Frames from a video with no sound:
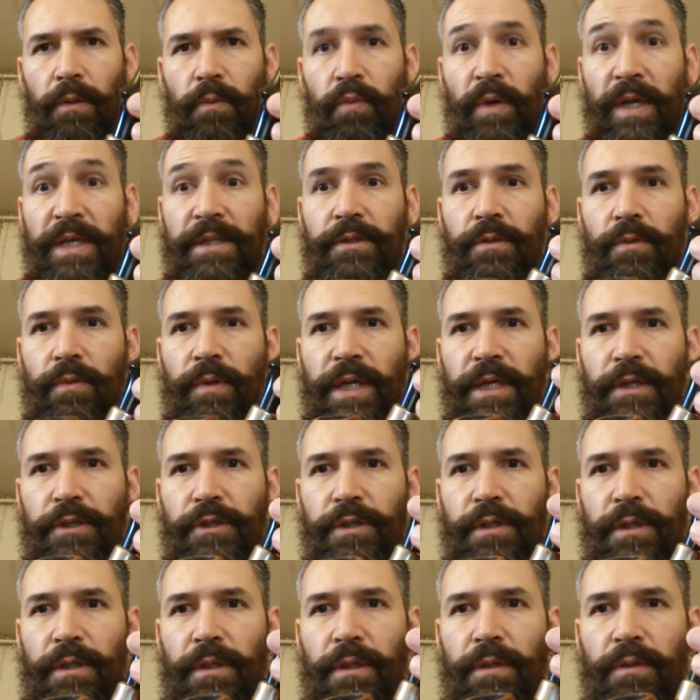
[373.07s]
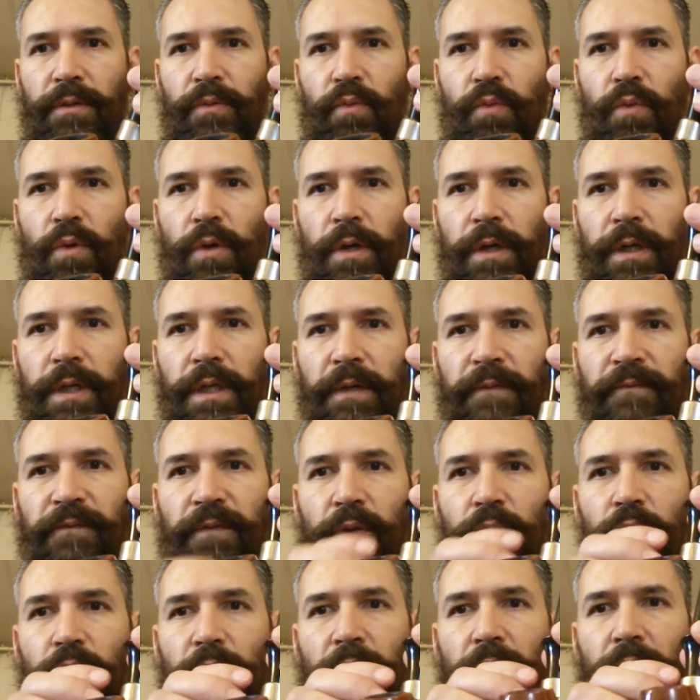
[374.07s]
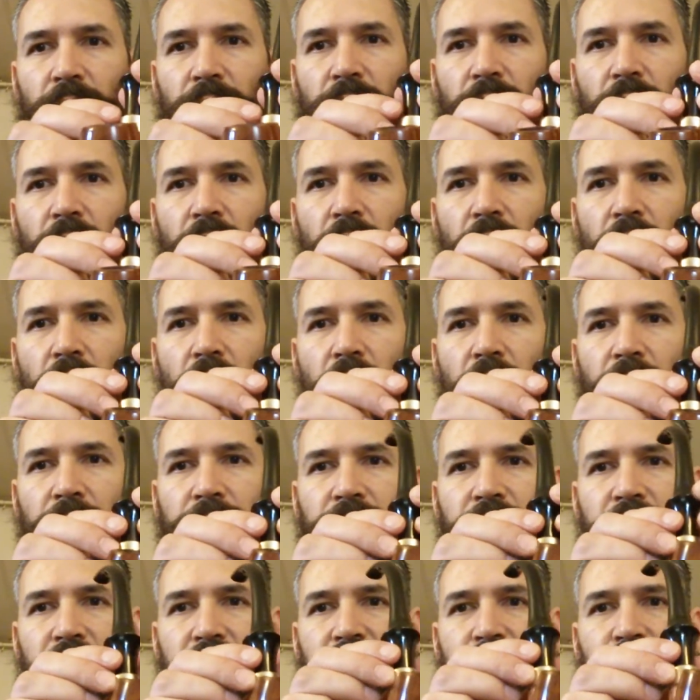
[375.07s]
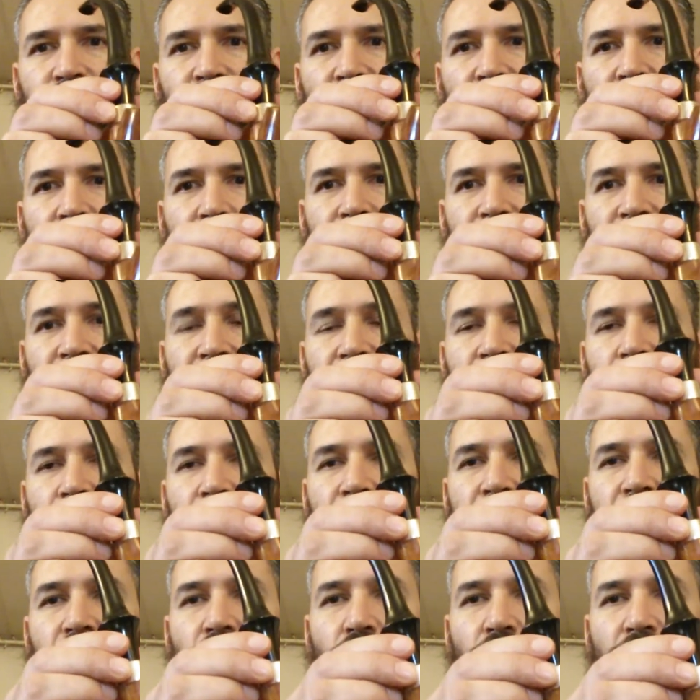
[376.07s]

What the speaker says: restoration work, if you will, on this pipe. This was the